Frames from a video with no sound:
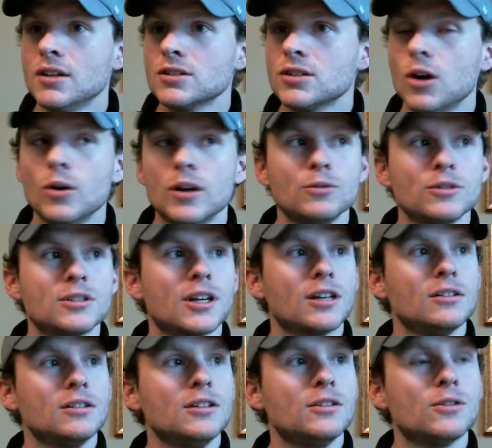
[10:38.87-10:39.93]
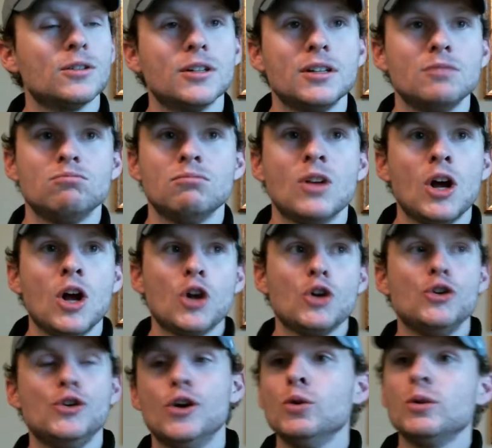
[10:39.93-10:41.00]
So it was like literally
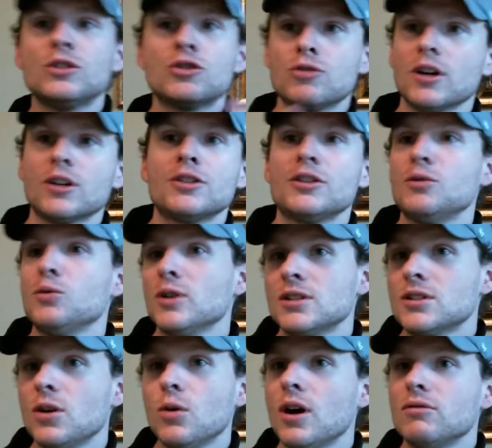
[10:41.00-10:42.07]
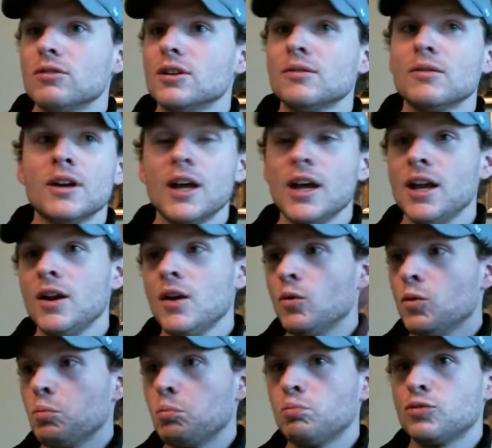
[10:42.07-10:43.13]
no instruction whatsoever and
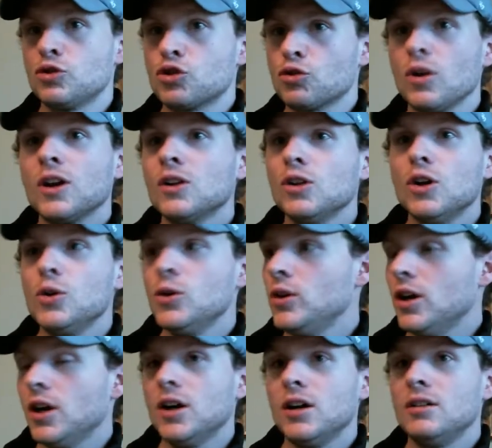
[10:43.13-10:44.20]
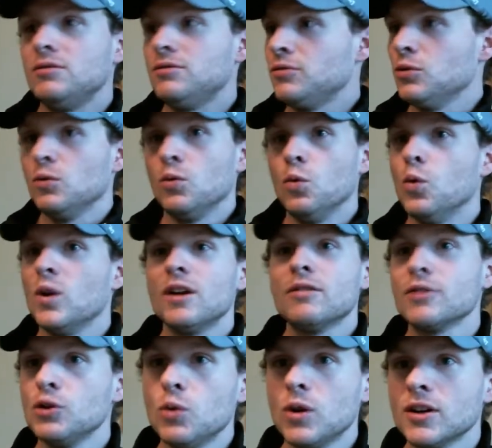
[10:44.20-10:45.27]
truckload of whatever
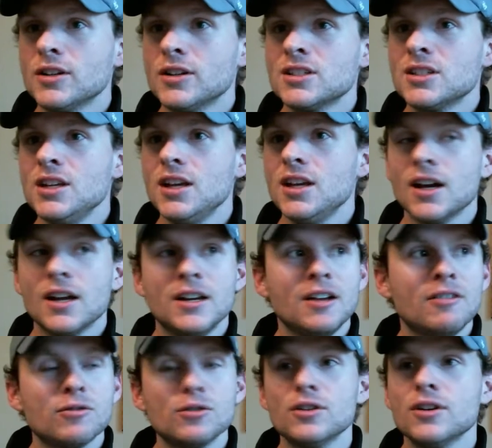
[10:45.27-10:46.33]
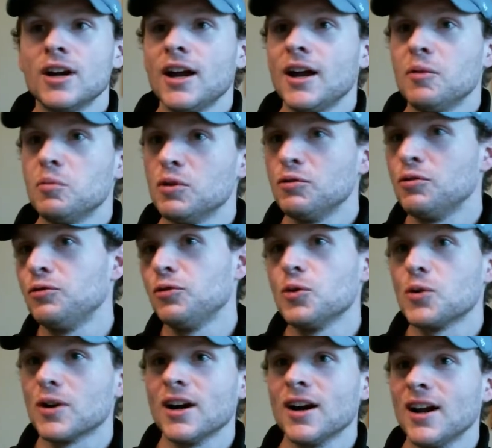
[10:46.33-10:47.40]
you wanted to see. Never
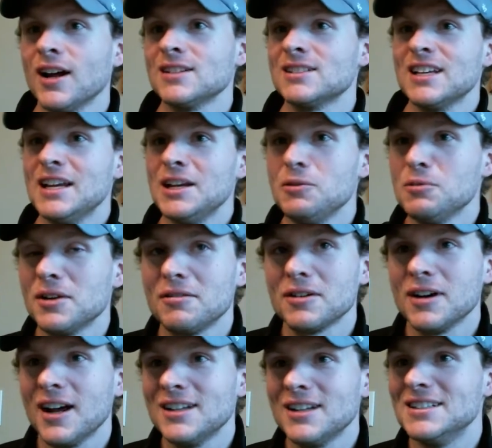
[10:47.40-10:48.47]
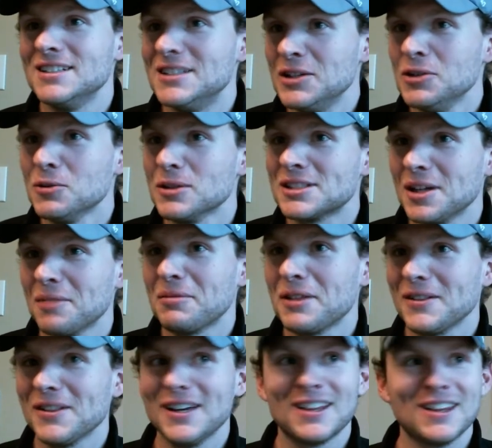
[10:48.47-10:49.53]
before has anyone ever had to deal with something
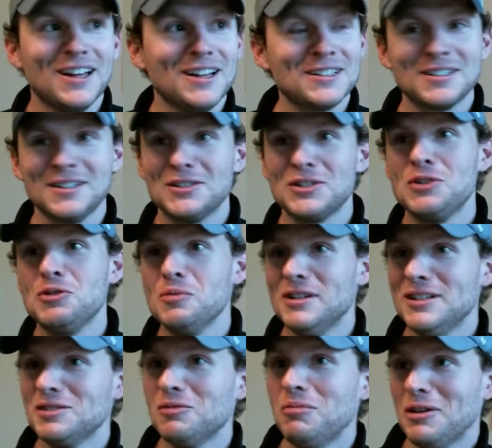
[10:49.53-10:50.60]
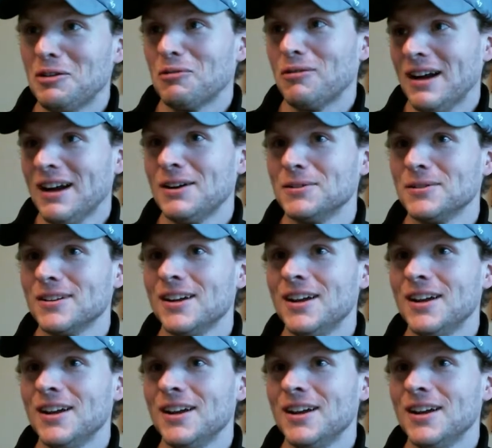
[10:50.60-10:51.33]
like that since humans have been around,